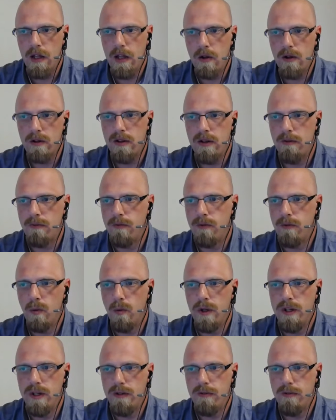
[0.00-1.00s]
looked at
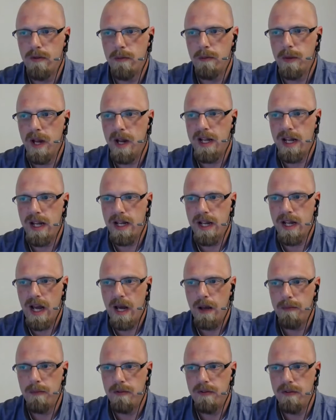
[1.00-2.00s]
40 different banking
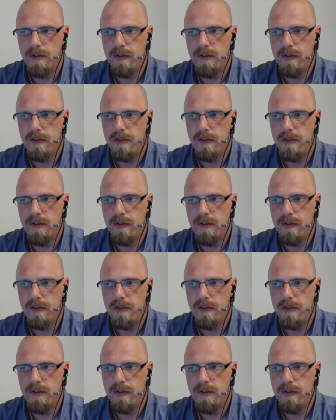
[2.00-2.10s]
apps